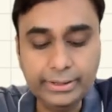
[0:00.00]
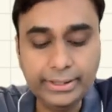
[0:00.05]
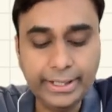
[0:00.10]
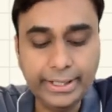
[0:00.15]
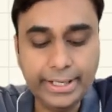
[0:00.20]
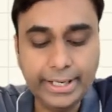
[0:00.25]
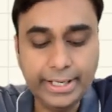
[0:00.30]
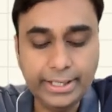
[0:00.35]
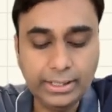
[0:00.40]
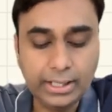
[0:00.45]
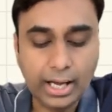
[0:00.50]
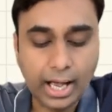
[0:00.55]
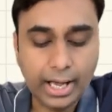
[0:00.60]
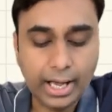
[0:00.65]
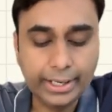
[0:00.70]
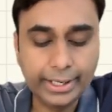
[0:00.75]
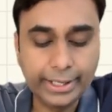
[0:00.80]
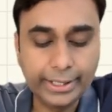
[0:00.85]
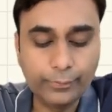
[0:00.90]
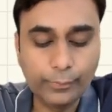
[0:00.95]
the
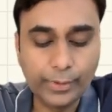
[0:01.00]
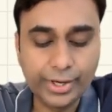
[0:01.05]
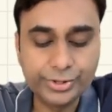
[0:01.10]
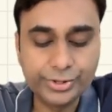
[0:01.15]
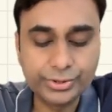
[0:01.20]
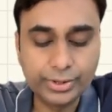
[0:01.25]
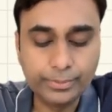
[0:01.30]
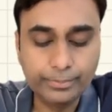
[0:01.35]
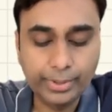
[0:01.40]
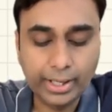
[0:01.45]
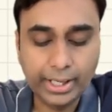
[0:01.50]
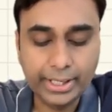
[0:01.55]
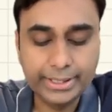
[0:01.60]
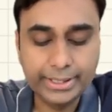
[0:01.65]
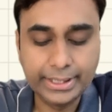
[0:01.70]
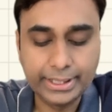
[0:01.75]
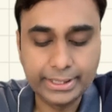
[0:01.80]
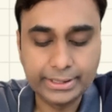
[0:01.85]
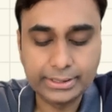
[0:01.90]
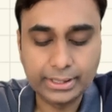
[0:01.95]
entire equation by
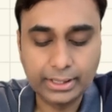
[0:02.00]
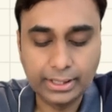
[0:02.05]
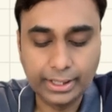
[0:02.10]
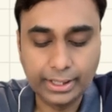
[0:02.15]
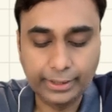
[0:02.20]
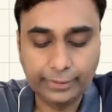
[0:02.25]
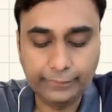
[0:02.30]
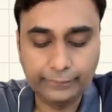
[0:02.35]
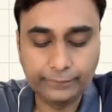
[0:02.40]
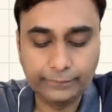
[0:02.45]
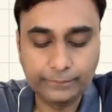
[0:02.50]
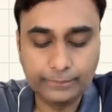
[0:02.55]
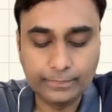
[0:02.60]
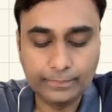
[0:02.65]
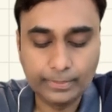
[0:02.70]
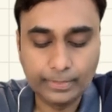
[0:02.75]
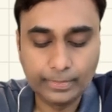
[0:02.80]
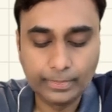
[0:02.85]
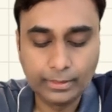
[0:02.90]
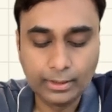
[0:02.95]
delta x.
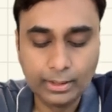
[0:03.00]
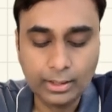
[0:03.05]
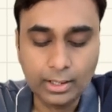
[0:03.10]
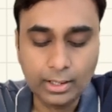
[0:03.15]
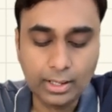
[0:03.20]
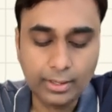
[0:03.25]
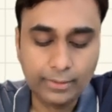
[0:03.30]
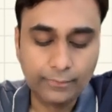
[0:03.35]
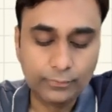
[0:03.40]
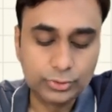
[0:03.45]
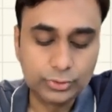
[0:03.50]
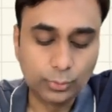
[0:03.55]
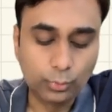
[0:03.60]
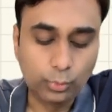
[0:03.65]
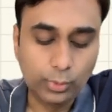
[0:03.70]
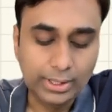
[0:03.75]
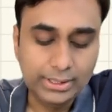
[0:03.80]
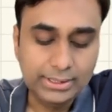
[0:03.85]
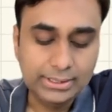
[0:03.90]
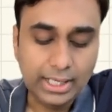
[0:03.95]
So
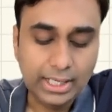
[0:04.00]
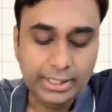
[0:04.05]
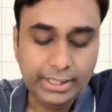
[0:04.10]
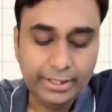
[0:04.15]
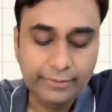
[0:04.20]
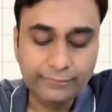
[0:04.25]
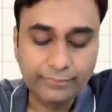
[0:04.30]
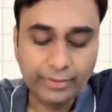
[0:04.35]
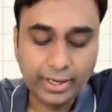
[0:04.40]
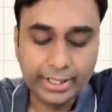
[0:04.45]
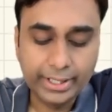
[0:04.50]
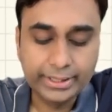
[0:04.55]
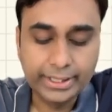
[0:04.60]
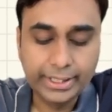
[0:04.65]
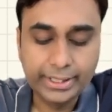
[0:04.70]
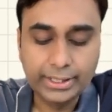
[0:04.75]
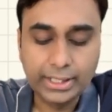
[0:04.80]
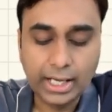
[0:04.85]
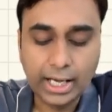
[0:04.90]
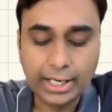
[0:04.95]
once I divide the
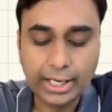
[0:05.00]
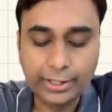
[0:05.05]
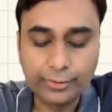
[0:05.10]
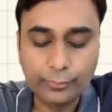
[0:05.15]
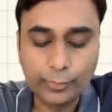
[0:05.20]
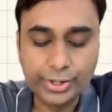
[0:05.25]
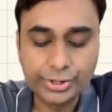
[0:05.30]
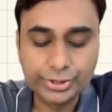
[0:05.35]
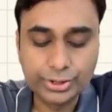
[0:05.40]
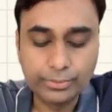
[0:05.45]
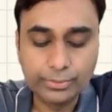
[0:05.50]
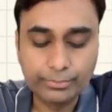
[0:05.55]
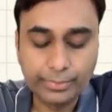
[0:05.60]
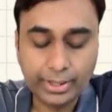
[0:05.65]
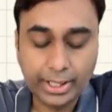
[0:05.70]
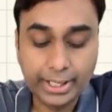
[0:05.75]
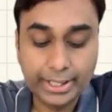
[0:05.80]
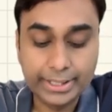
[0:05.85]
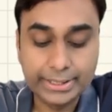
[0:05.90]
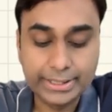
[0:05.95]
entire equation
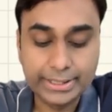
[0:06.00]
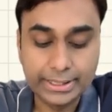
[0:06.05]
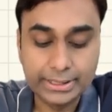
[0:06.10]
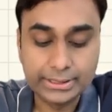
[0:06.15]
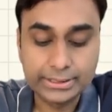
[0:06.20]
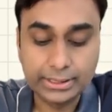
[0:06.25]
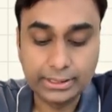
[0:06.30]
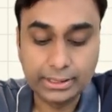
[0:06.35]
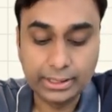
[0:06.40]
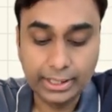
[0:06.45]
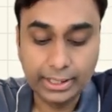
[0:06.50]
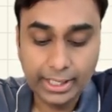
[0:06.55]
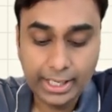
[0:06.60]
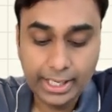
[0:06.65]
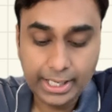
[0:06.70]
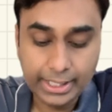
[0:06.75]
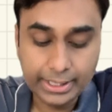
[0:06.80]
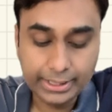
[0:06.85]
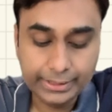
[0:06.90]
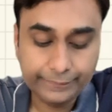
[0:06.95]
by delta
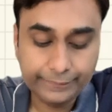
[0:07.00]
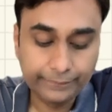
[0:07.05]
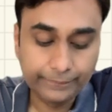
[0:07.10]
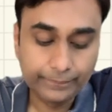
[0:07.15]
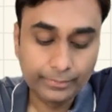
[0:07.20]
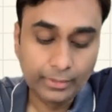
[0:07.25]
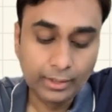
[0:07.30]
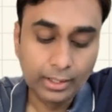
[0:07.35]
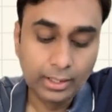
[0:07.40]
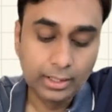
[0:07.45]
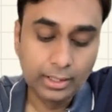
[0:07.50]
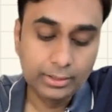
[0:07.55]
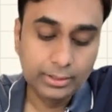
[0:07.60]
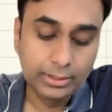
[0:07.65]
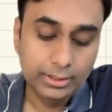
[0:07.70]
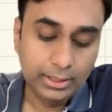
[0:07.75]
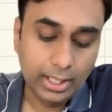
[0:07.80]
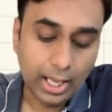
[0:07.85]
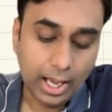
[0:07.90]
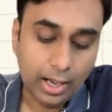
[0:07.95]
x,
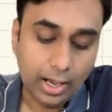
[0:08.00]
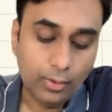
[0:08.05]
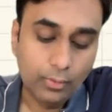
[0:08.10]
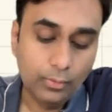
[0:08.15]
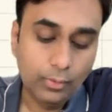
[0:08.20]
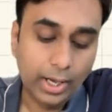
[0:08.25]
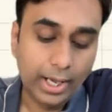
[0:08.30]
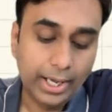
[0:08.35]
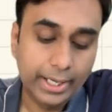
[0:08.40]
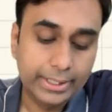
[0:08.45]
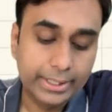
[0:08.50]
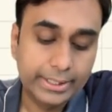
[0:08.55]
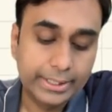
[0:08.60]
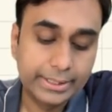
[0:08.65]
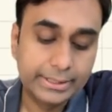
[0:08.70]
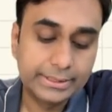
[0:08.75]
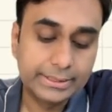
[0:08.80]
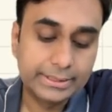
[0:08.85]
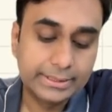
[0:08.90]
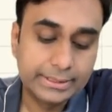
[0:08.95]
now I
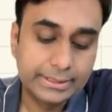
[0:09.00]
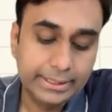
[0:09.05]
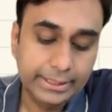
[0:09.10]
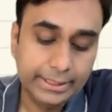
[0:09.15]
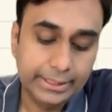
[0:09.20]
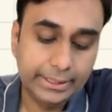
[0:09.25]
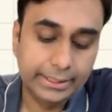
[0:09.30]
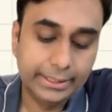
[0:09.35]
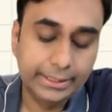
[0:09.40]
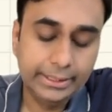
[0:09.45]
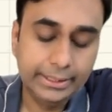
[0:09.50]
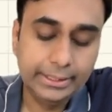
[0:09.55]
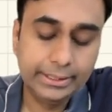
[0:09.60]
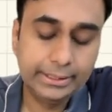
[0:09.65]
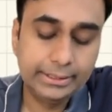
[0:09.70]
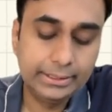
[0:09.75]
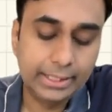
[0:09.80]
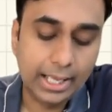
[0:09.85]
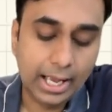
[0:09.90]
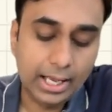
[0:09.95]
can see
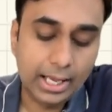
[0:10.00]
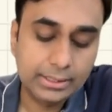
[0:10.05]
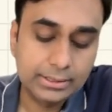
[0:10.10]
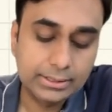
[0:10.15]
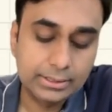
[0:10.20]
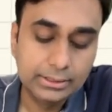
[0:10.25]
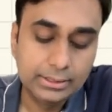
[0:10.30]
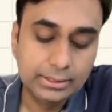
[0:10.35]
that